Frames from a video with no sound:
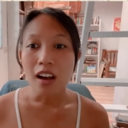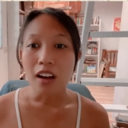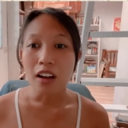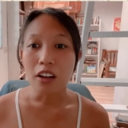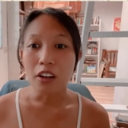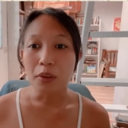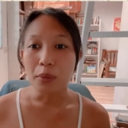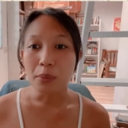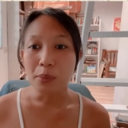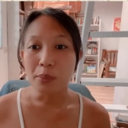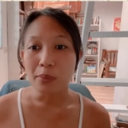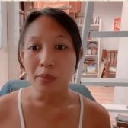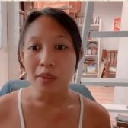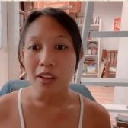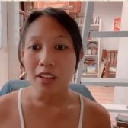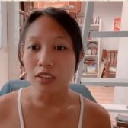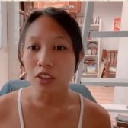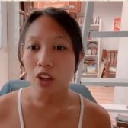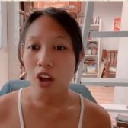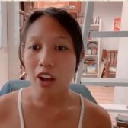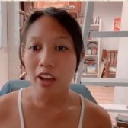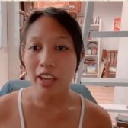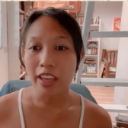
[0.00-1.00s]
um,
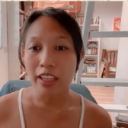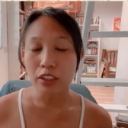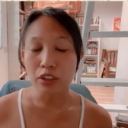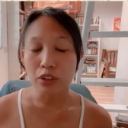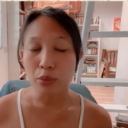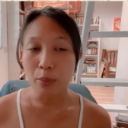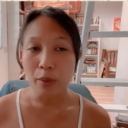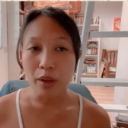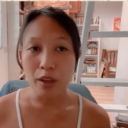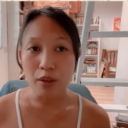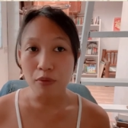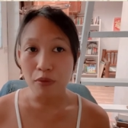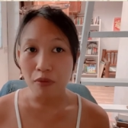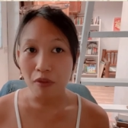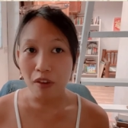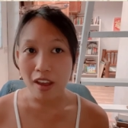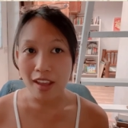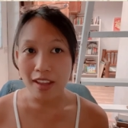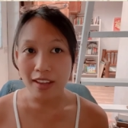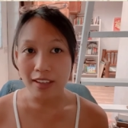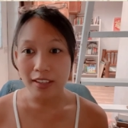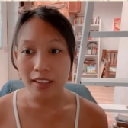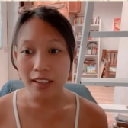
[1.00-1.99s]
talking to my
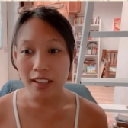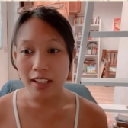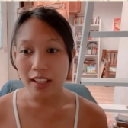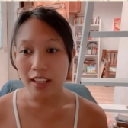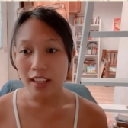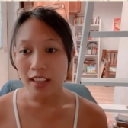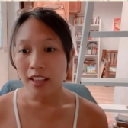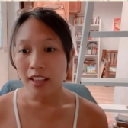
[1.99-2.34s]
friend